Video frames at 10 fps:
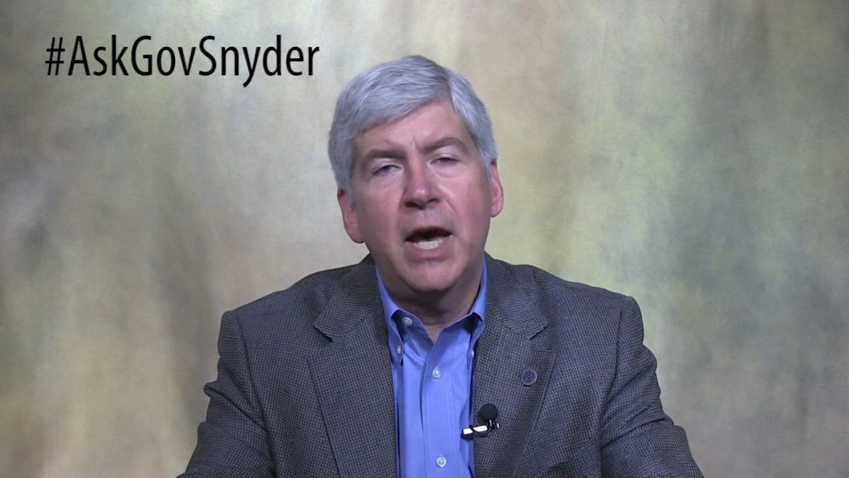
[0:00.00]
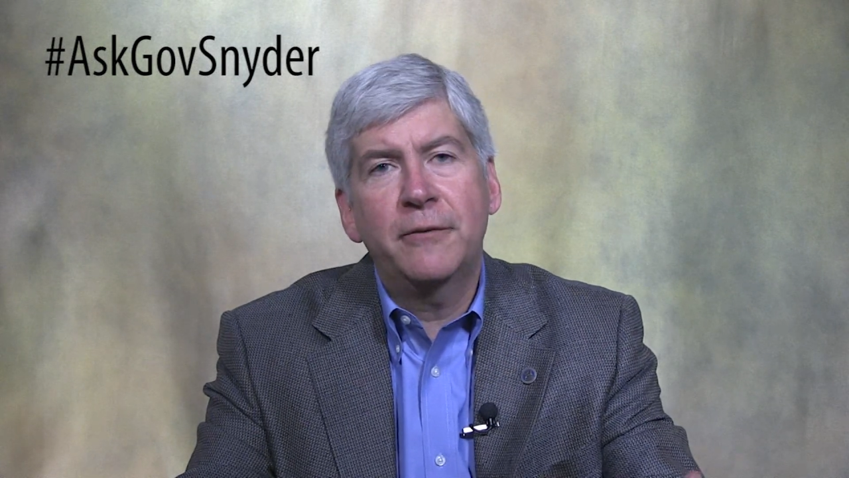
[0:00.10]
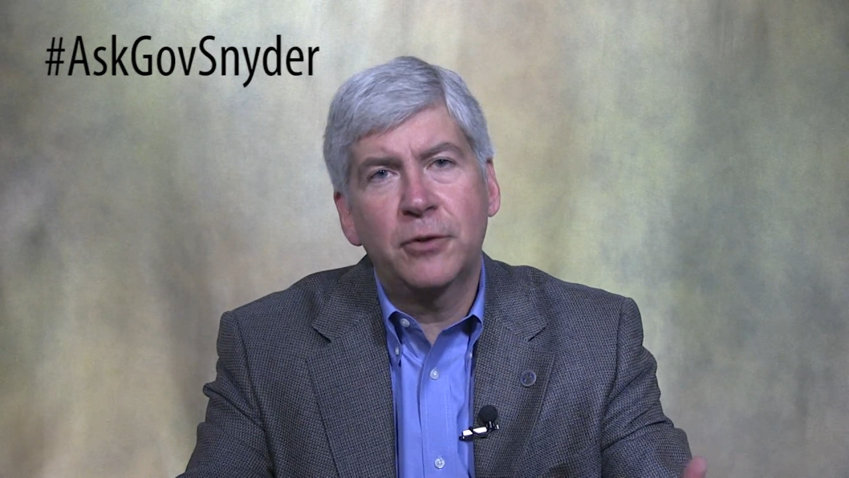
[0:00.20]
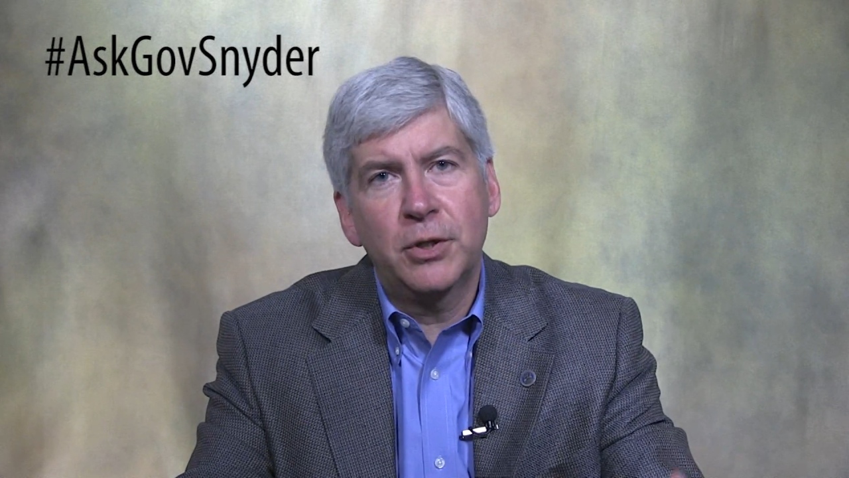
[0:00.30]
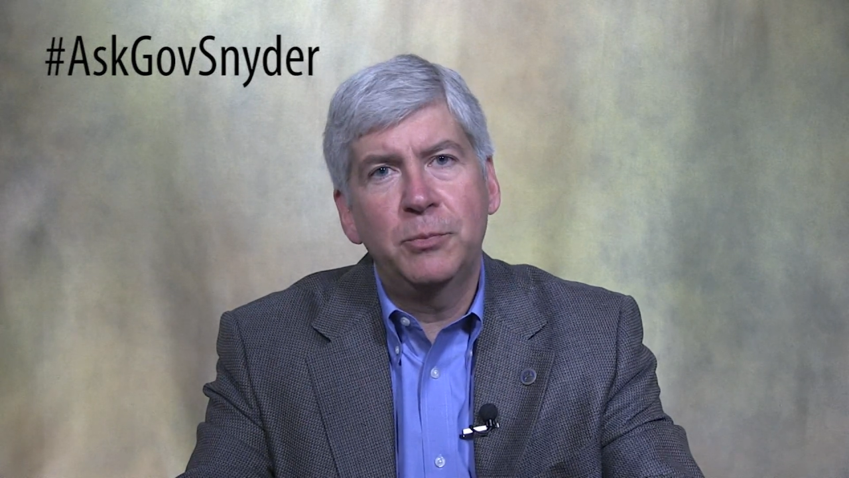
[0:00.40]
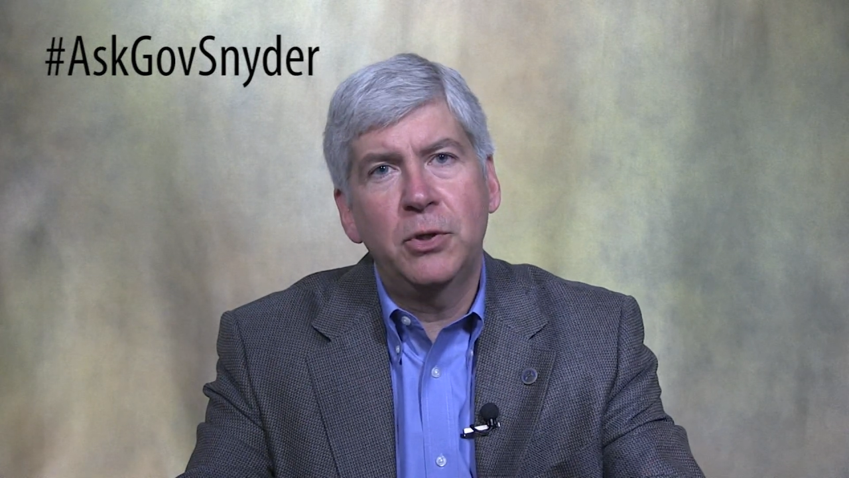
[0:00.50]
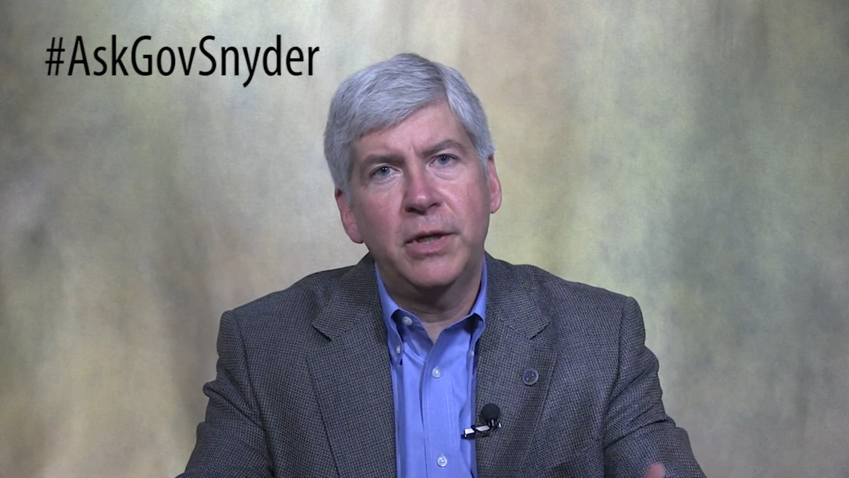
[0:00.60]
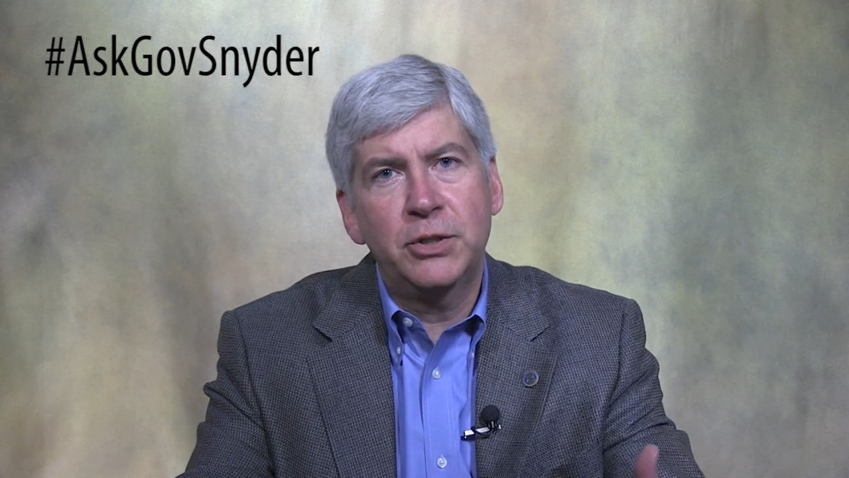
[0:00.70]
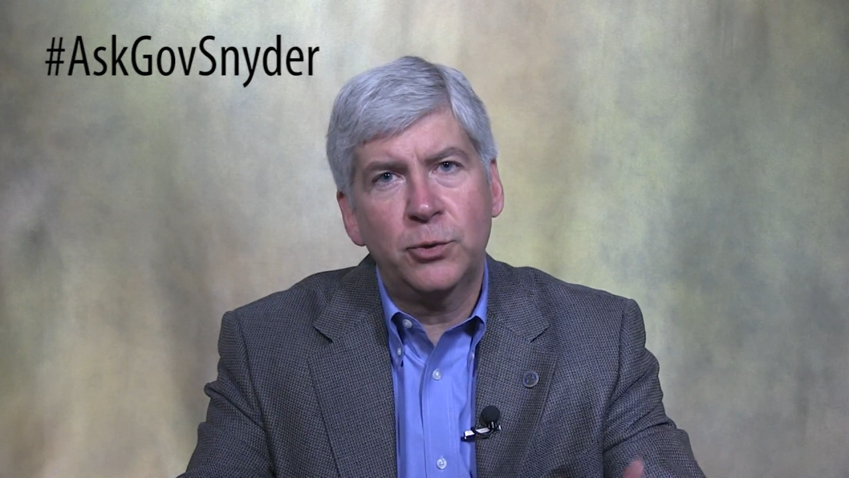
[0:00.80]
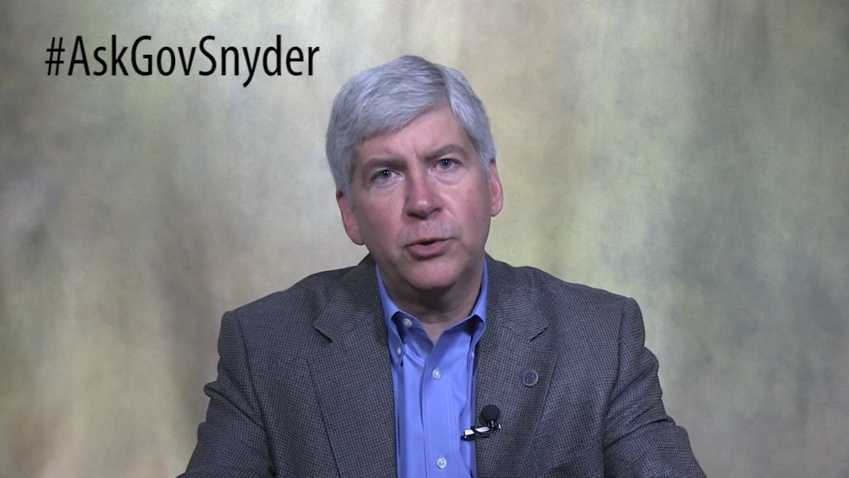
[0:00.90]
after a
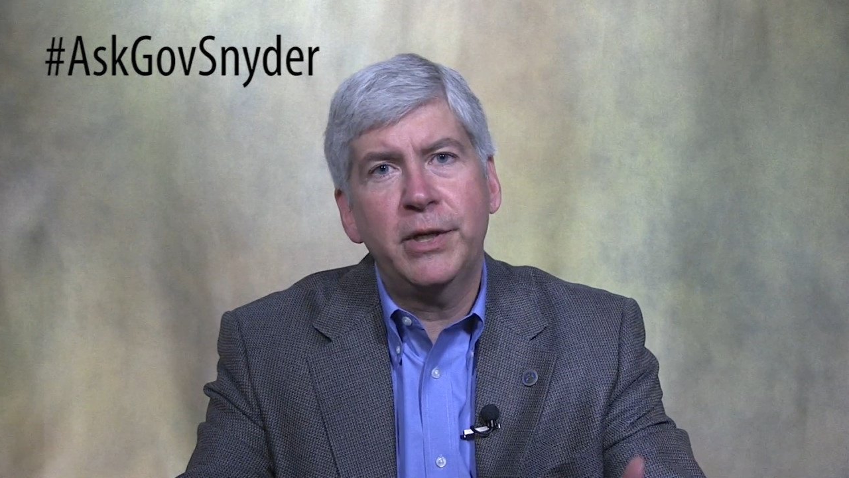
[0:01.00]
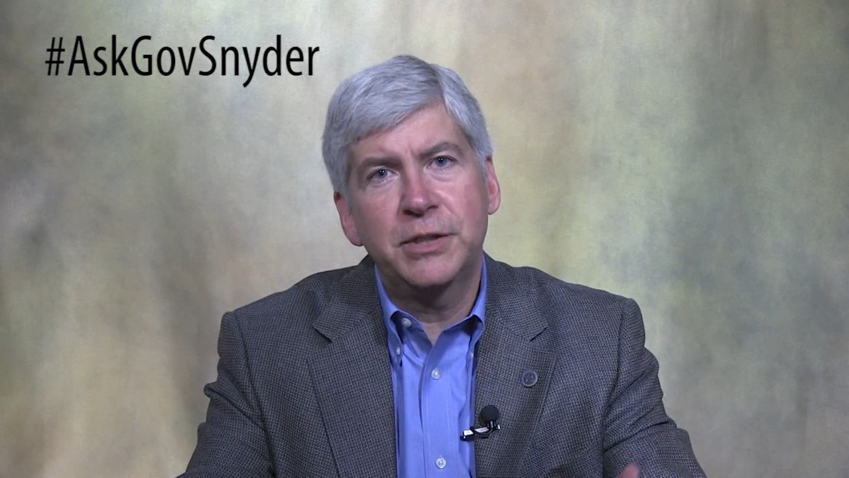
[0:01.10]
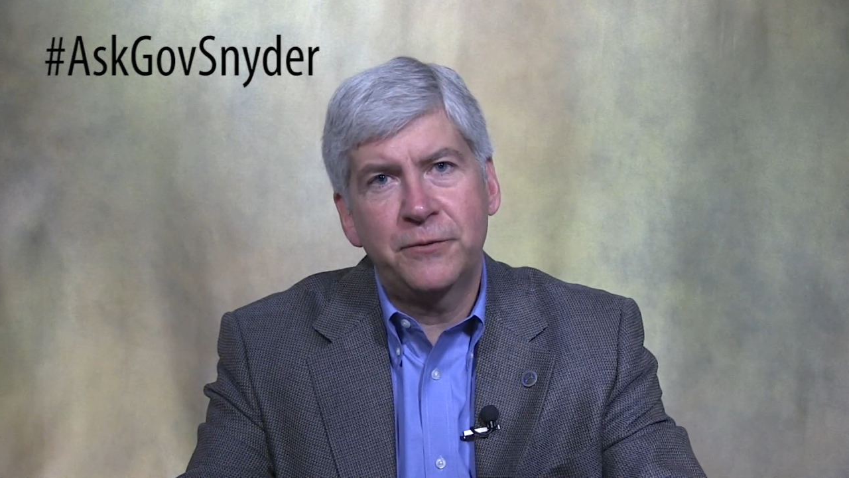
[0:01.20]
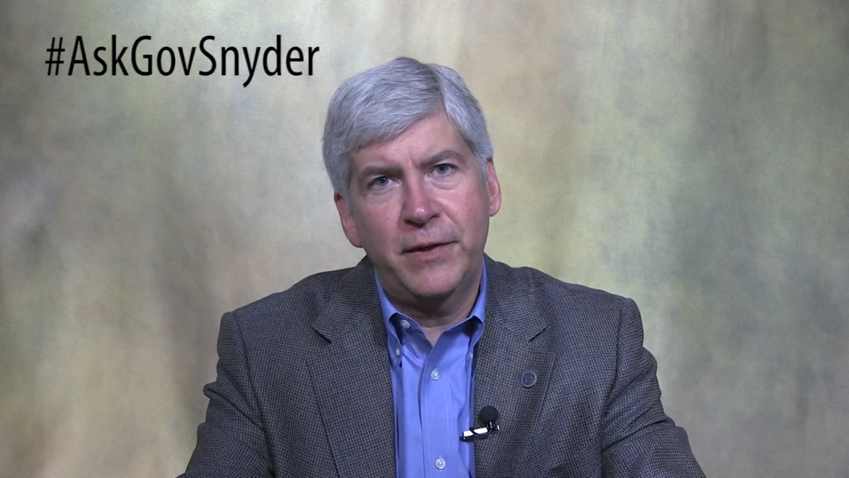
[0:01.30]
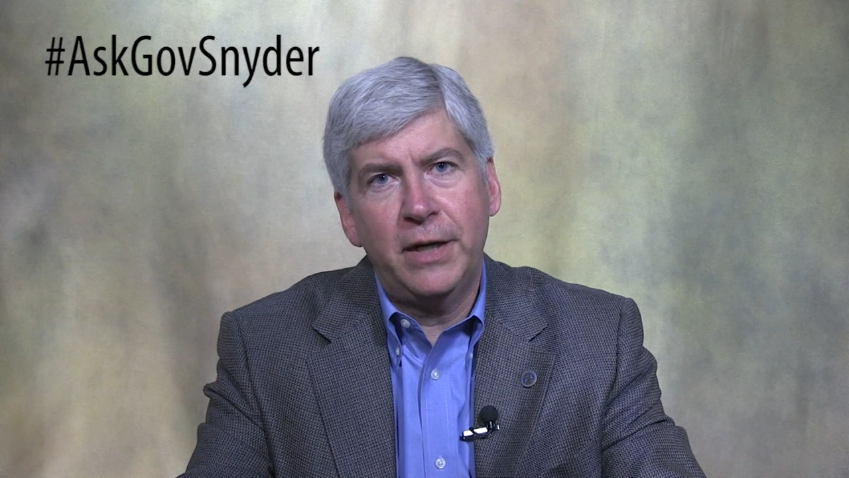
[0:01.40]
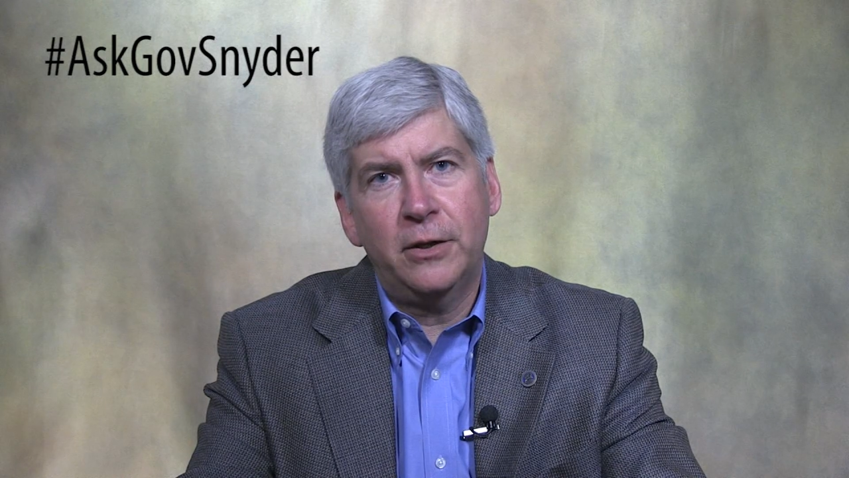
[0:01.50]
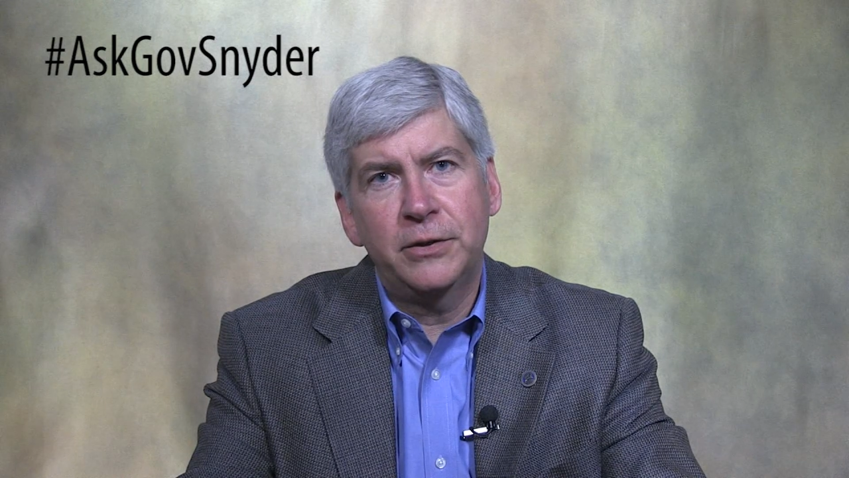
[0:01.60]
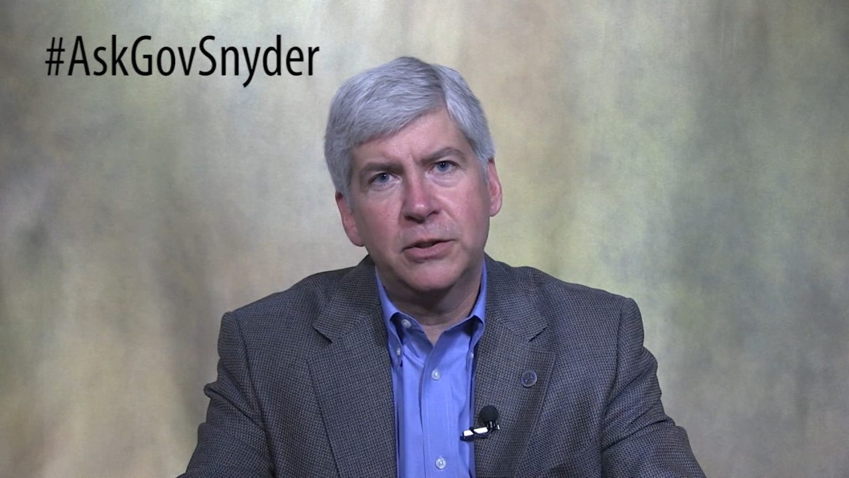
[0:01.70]
community truly has failed